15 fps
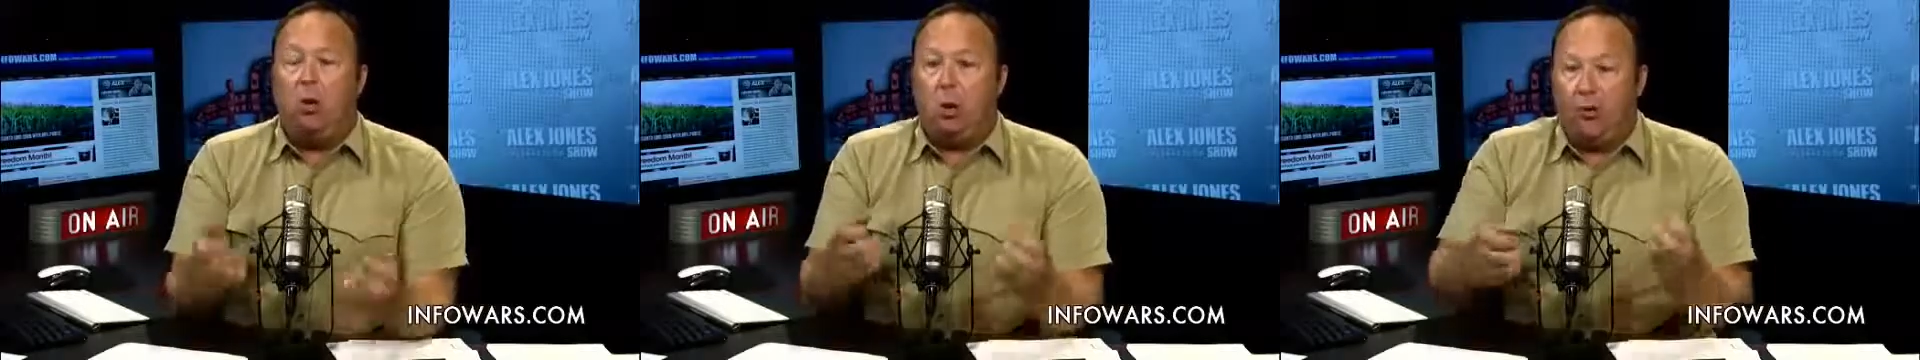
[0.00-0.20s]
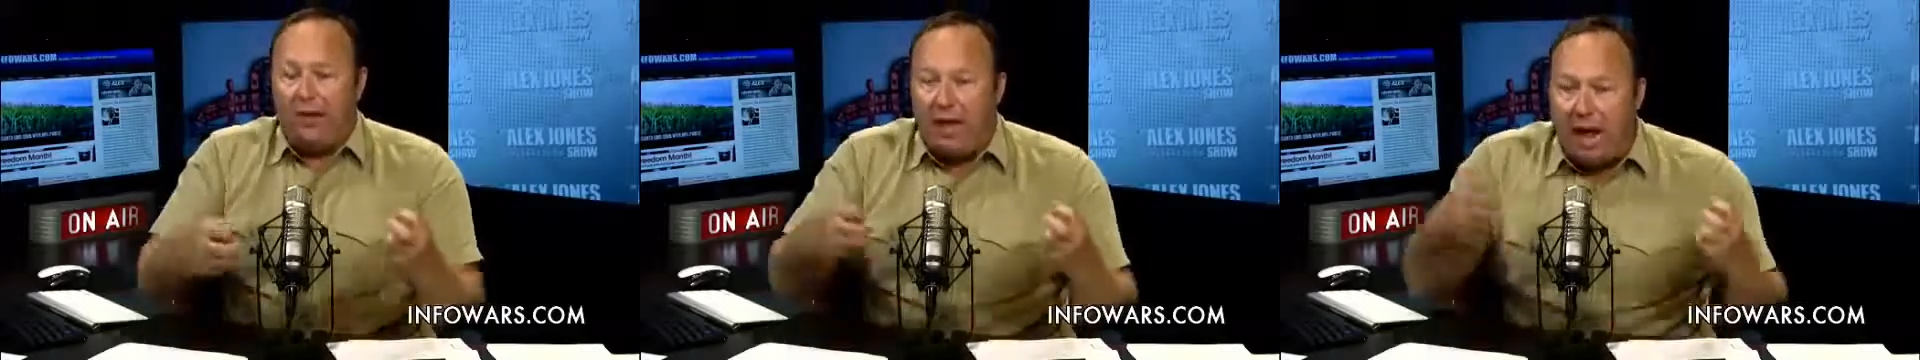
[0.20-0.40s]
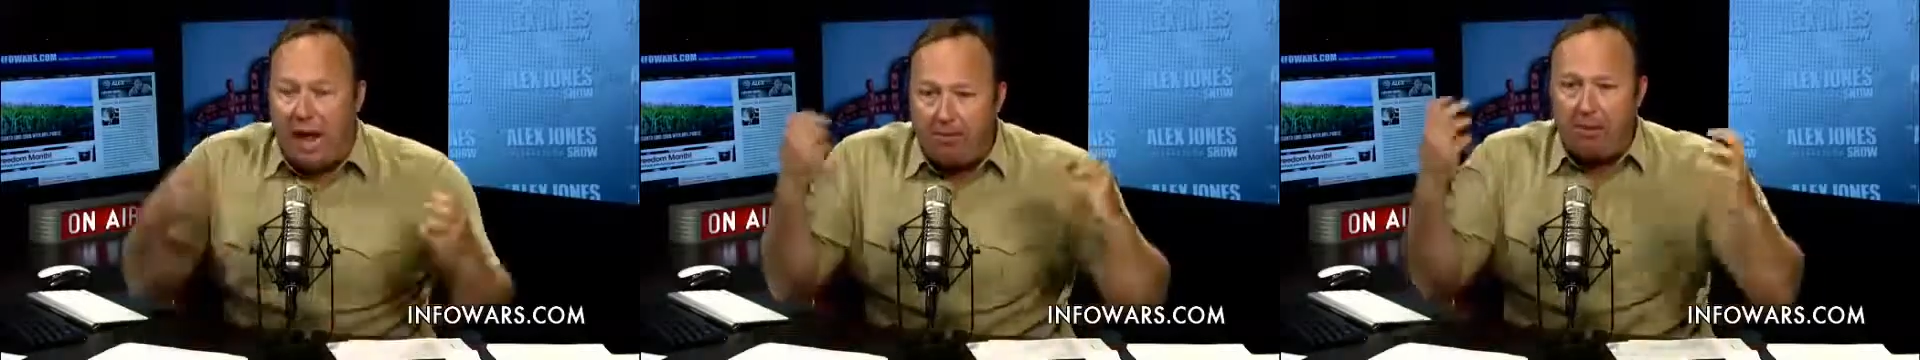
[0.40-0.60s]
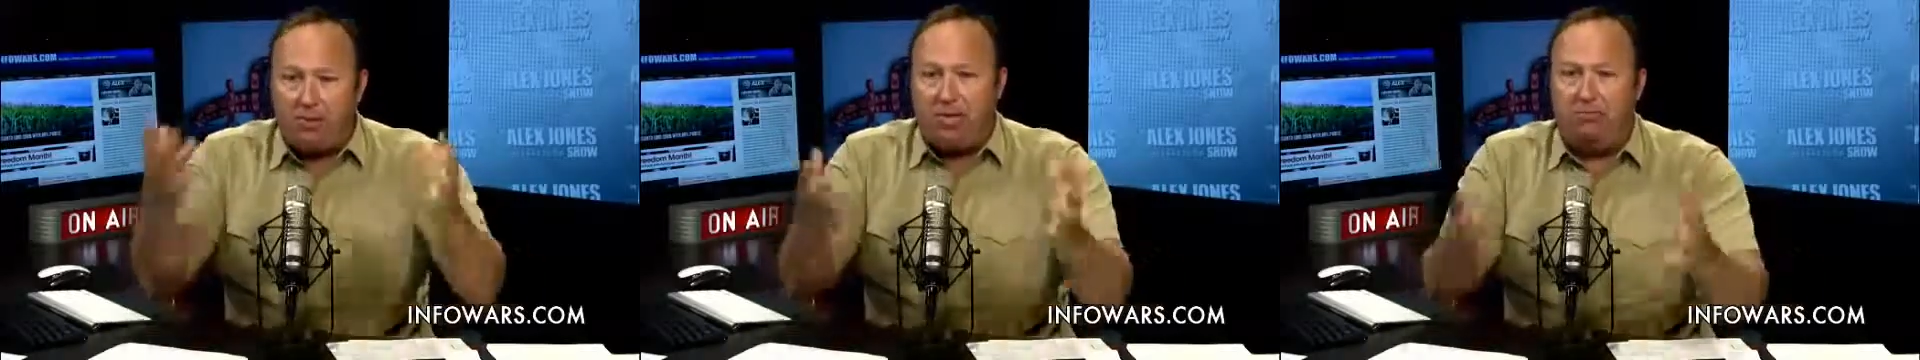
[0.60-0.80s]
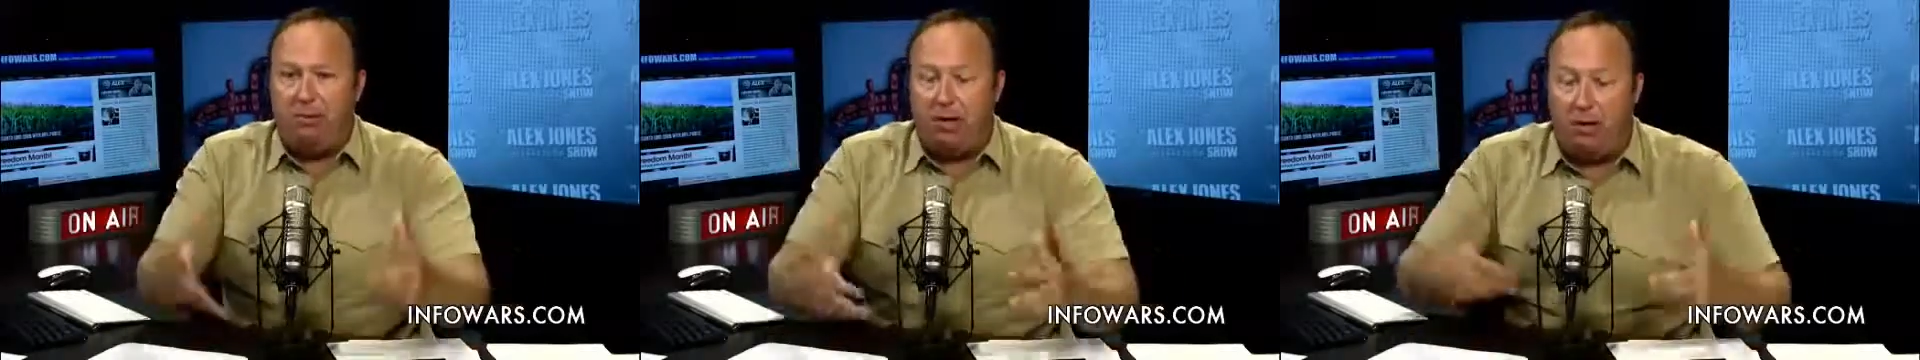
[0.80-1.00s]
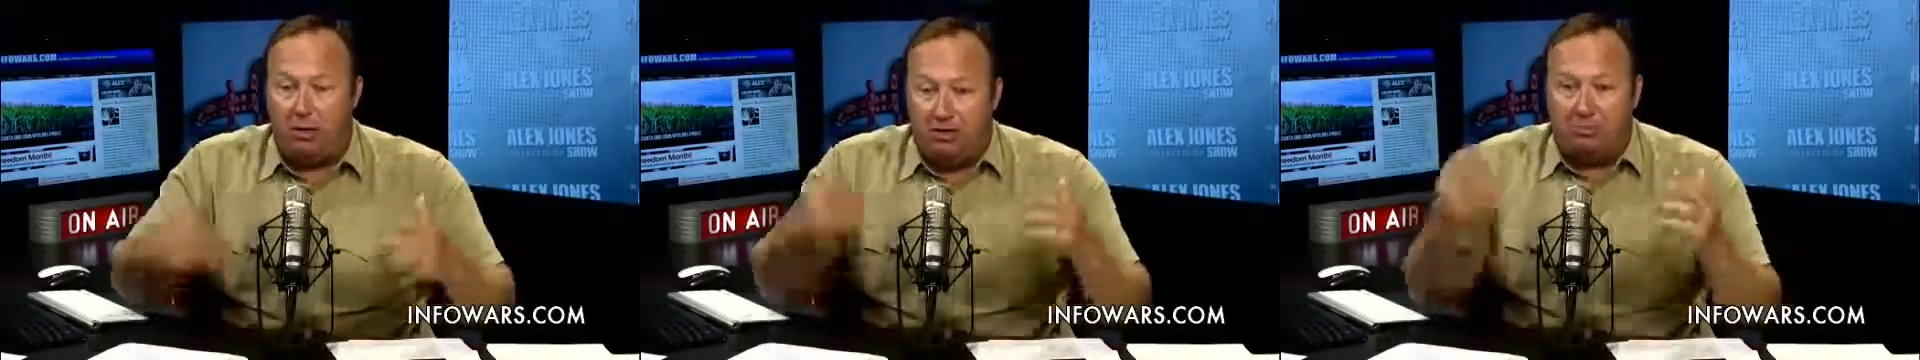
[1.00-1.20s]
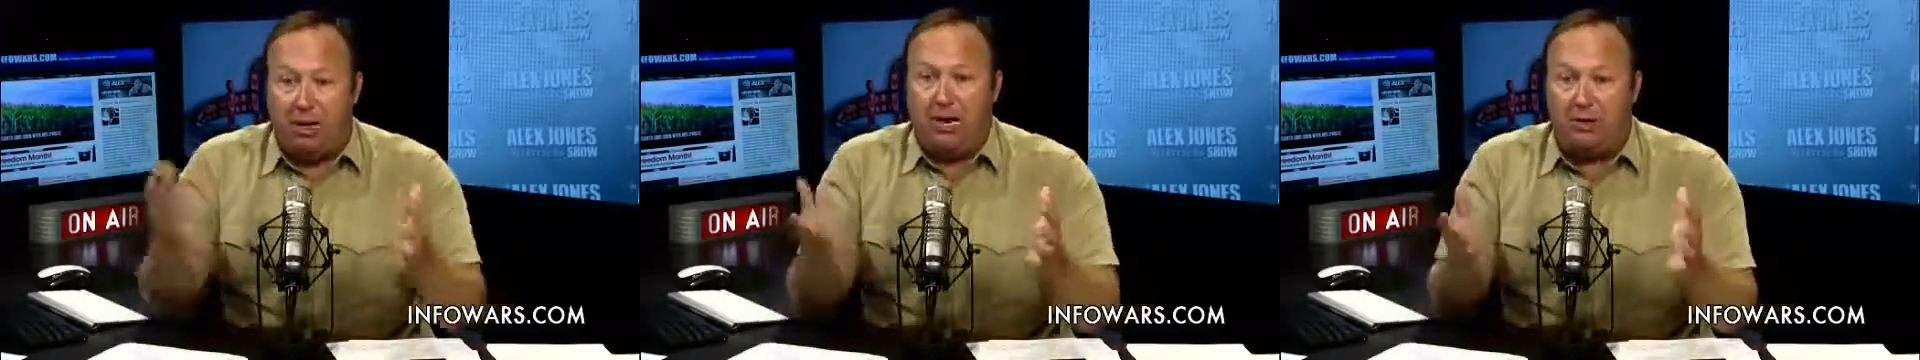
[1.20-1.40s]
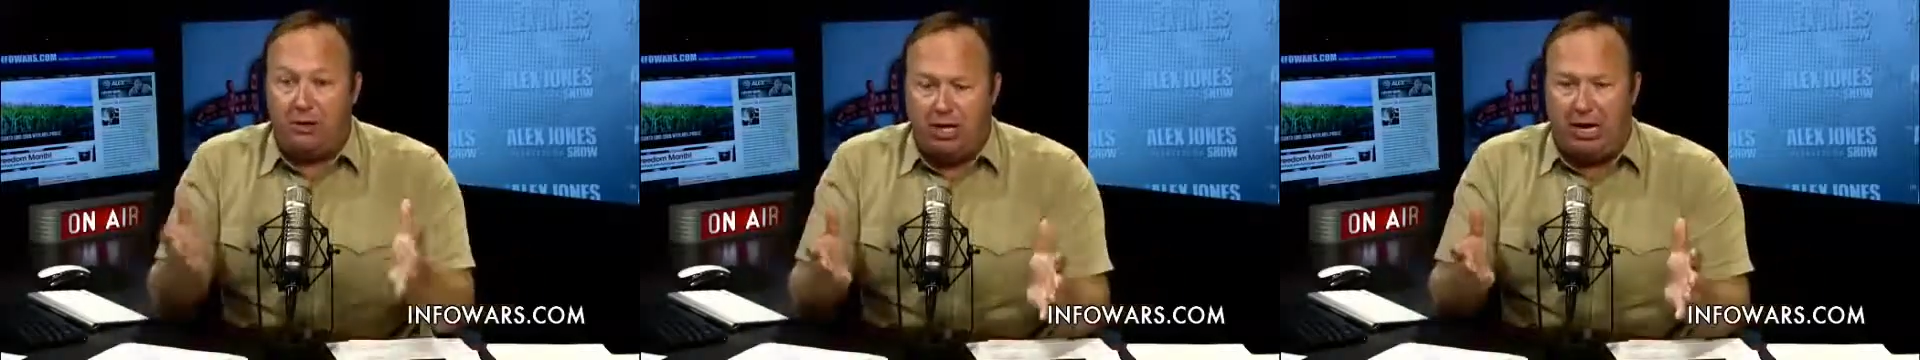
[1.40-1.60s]
or the amnesty bill is a
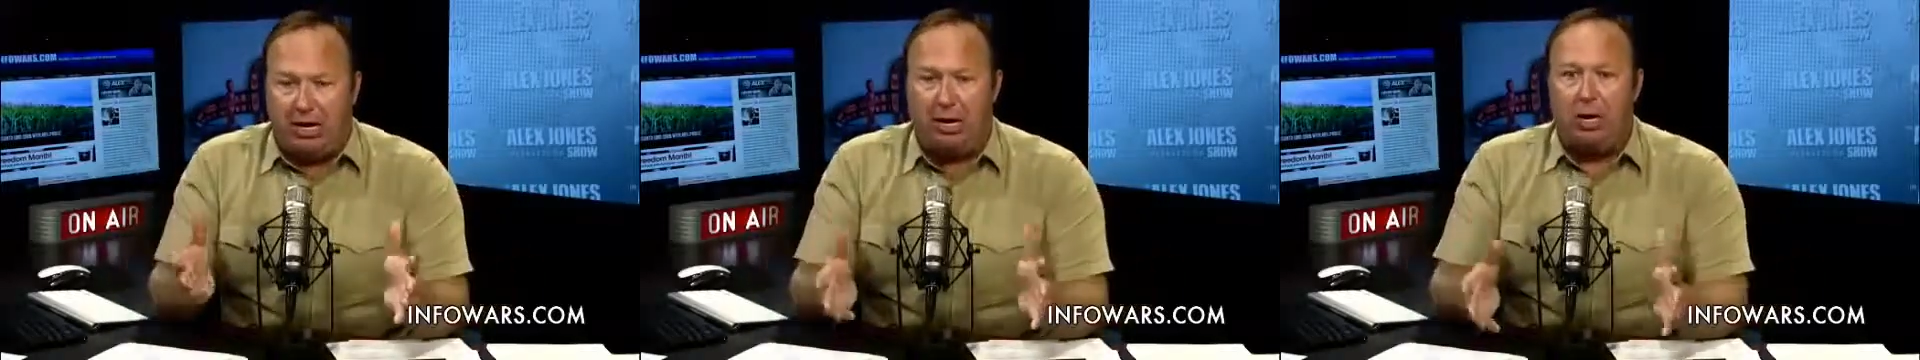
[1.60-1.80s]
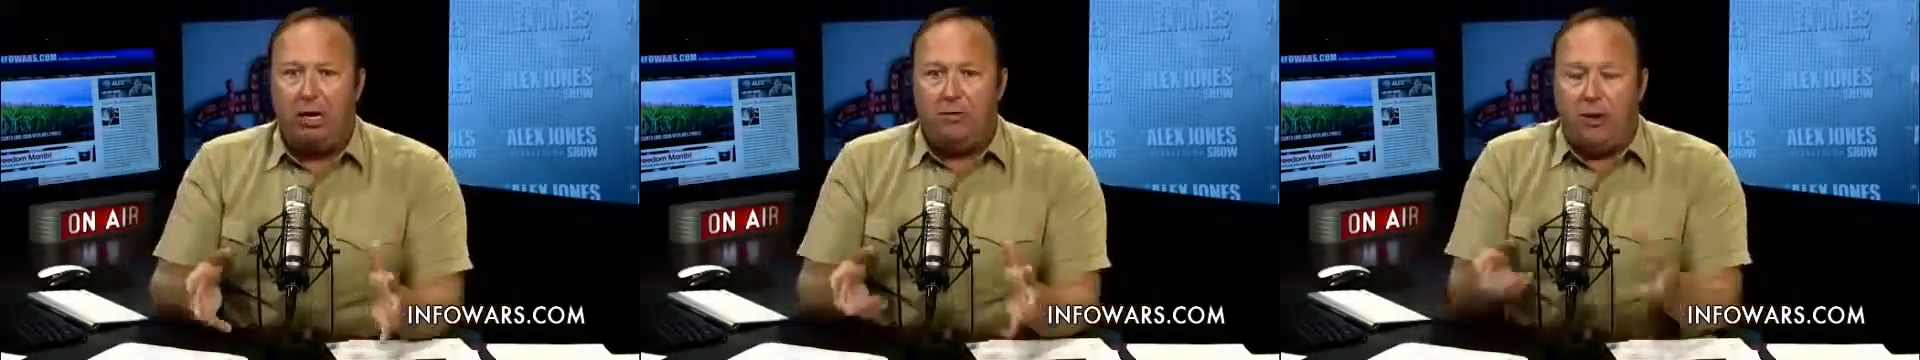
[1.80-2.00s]
blank check.